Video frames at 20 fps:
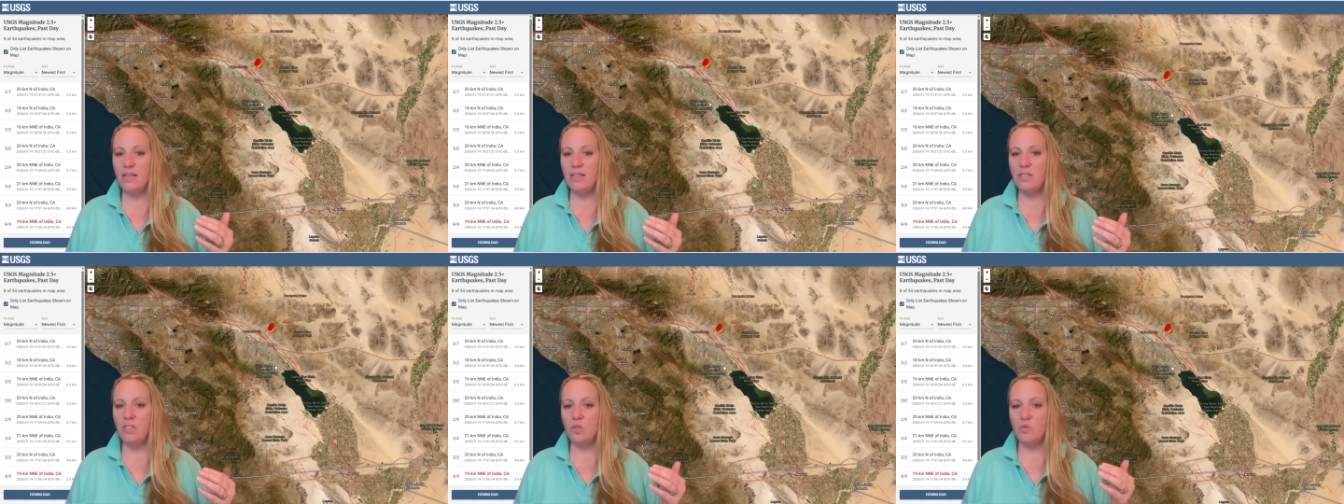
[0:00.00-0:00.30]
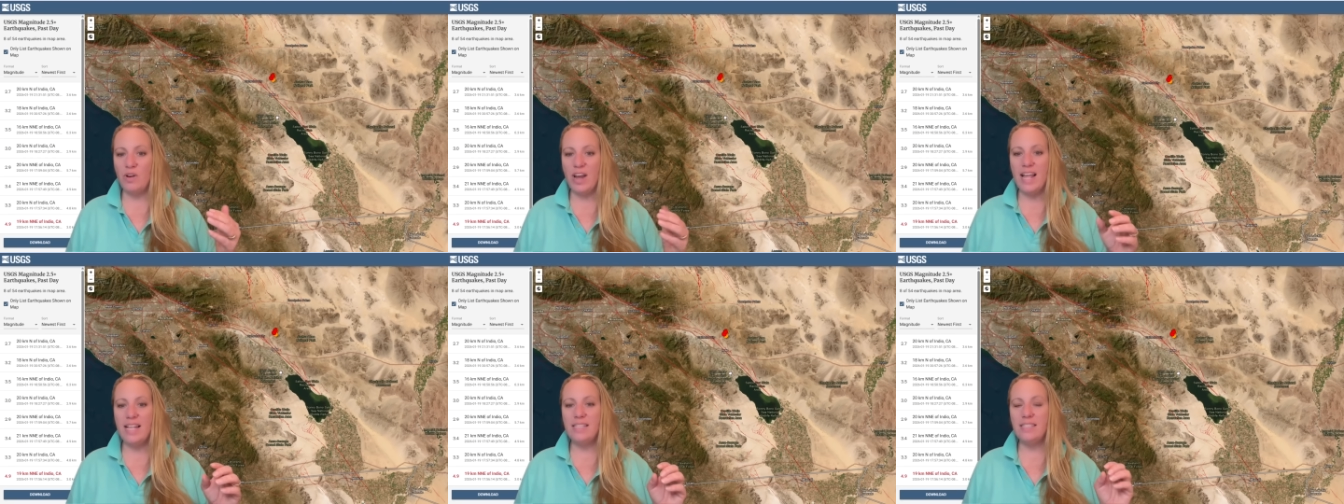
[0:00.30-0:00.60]

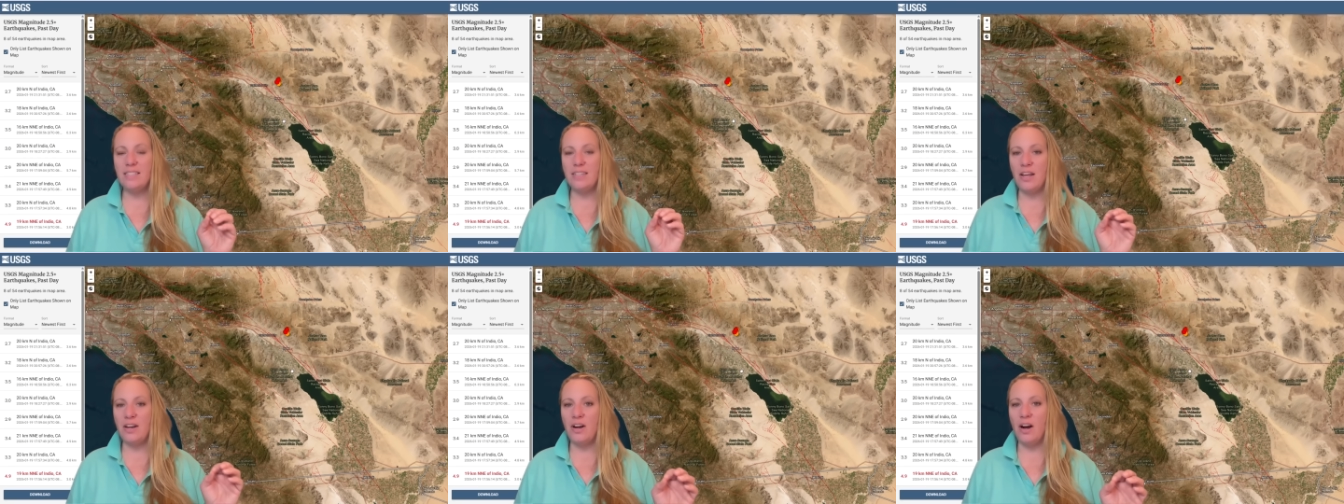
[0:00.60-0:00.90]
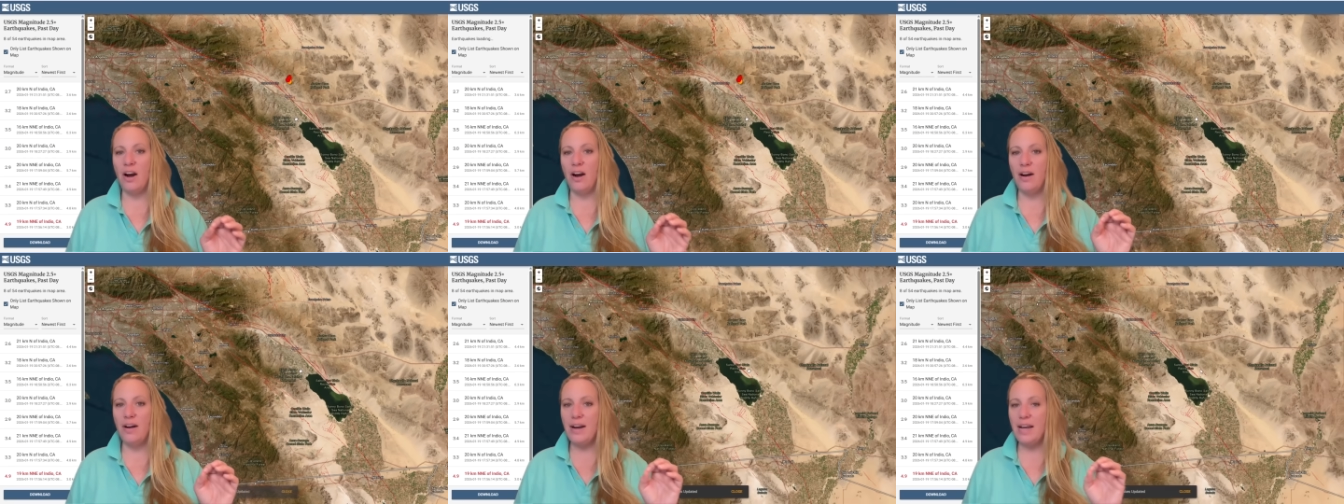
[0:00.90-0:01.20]
strands that
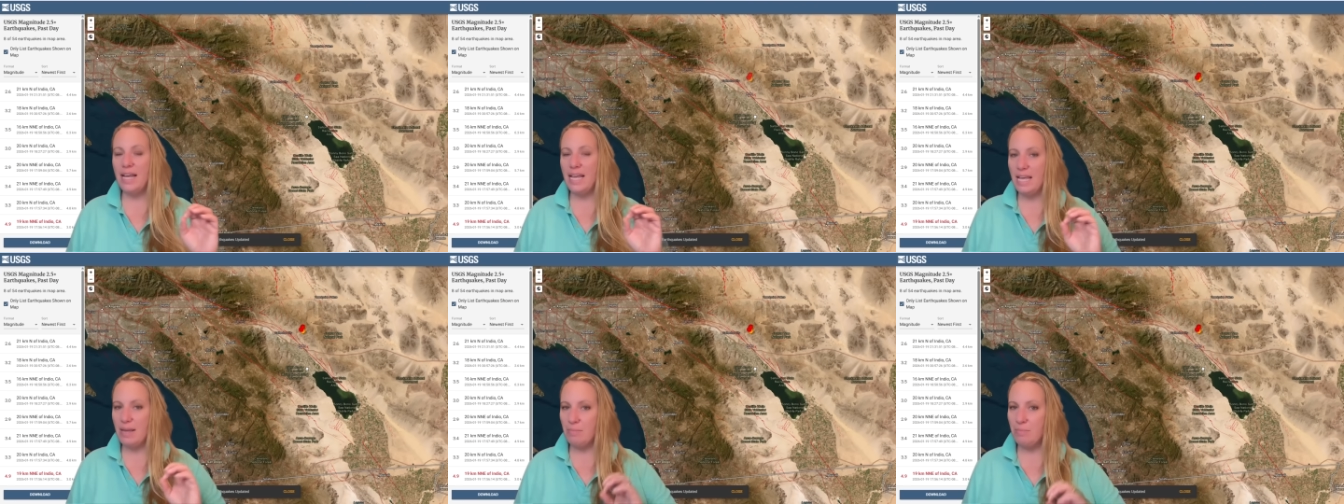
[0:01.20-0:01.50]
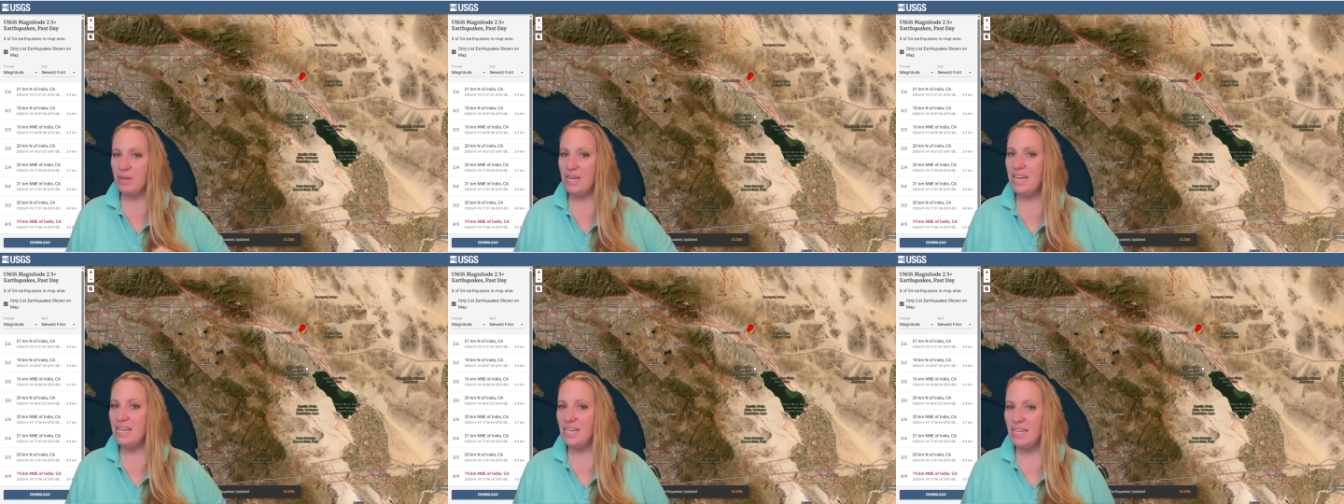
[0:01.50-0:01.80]
are
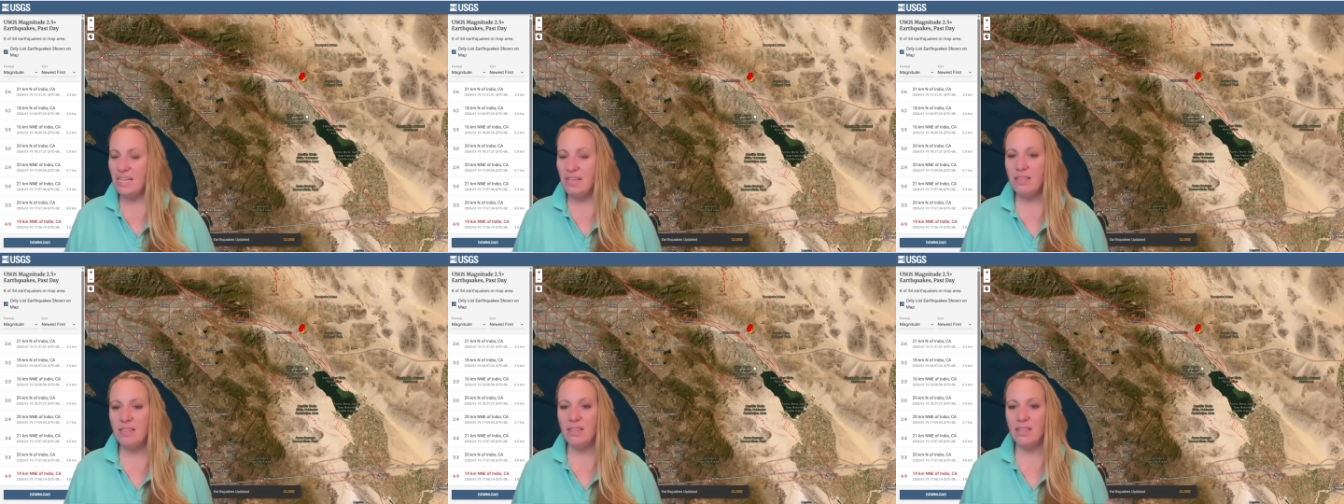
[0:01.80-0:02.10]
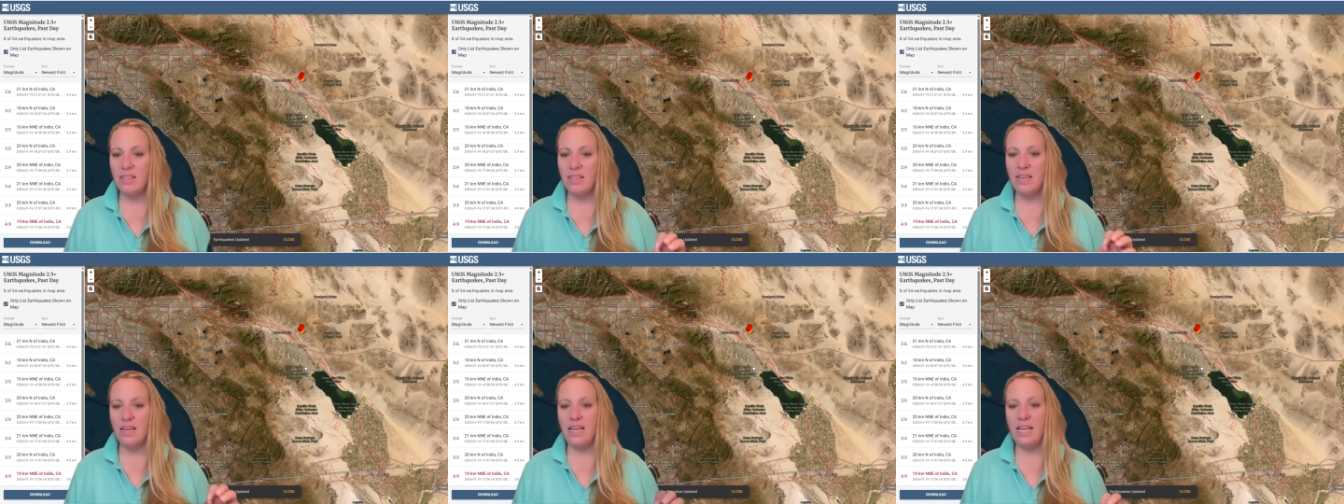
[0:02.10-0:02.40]
beneath
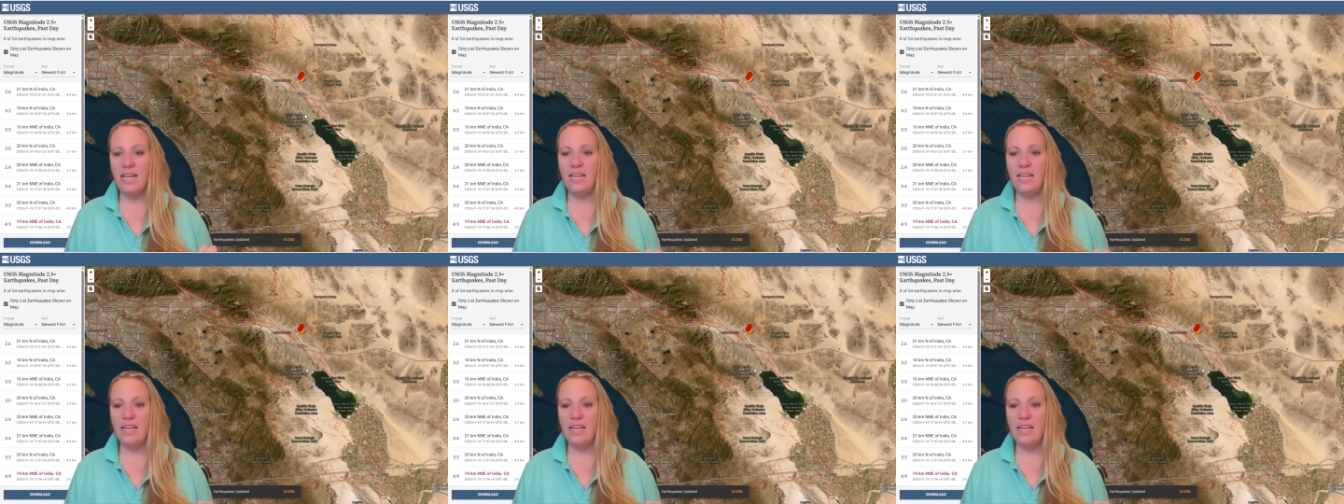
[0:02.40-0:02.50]
the